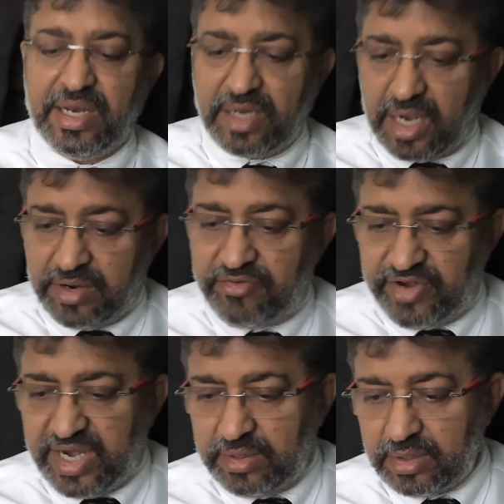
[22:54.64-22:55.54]
And
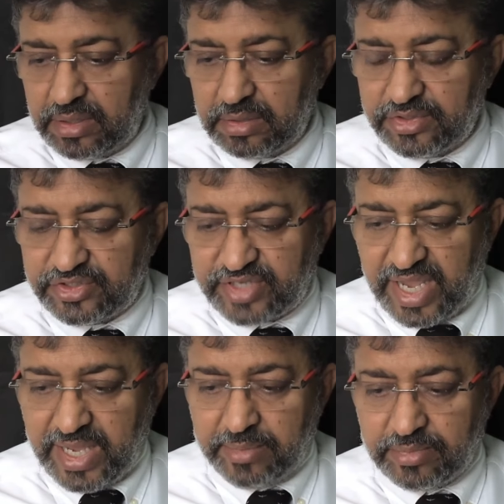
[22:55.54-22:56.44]
100,
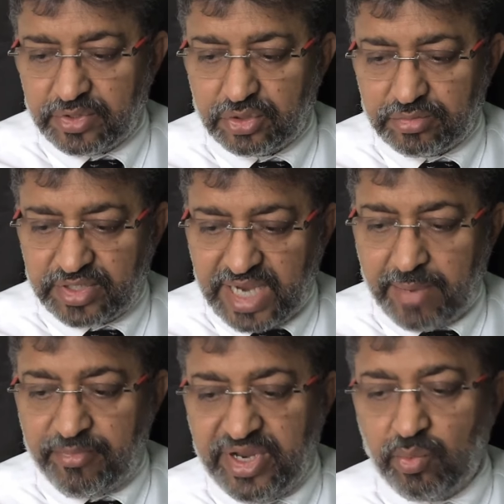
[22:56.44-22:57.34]
say,
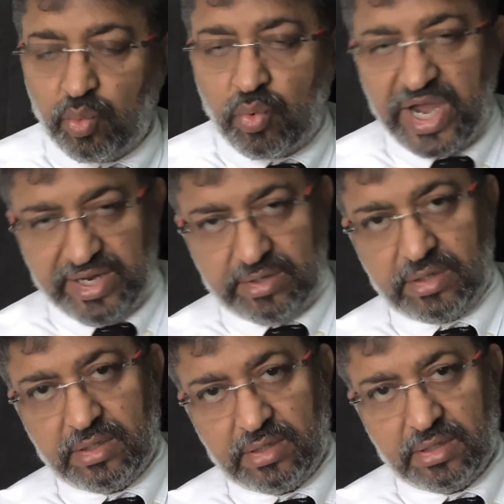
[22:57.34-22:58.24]
Camry
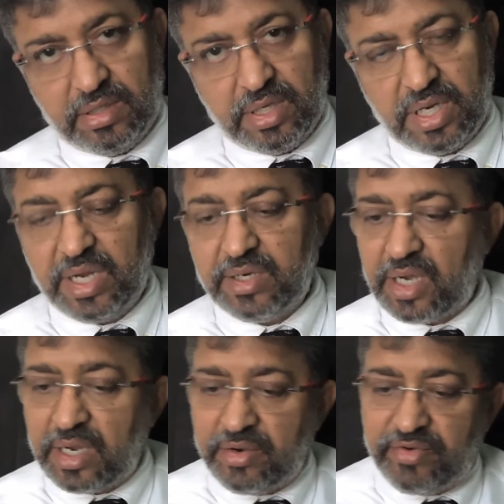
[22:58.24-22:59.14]
White. And
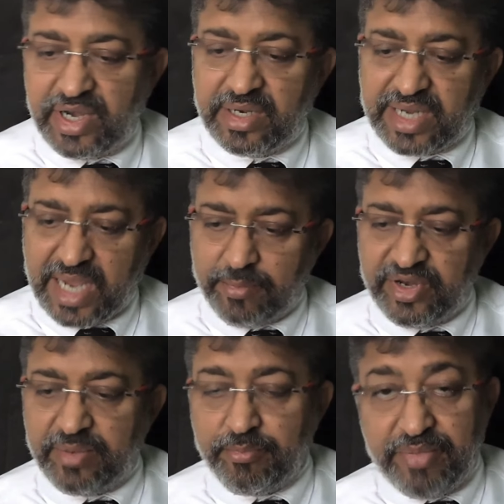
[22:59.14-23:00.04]
100
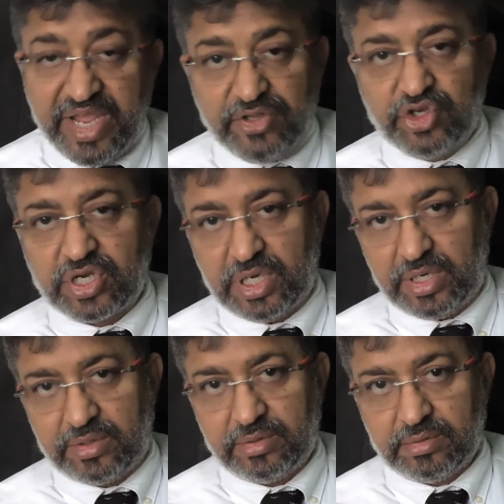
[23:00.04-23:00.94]
Camry Beige
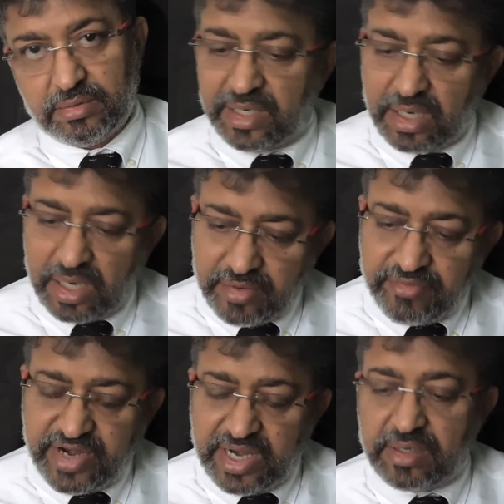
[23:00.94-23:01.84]
color. And
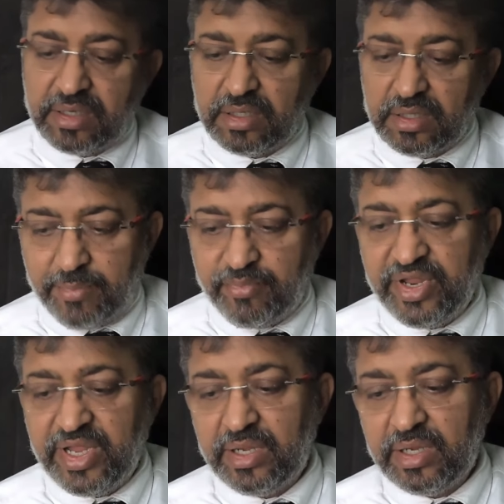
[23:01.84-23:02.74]
100
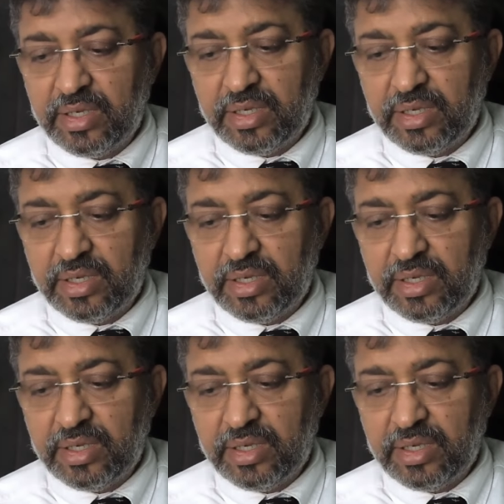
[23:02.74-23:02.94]
Camry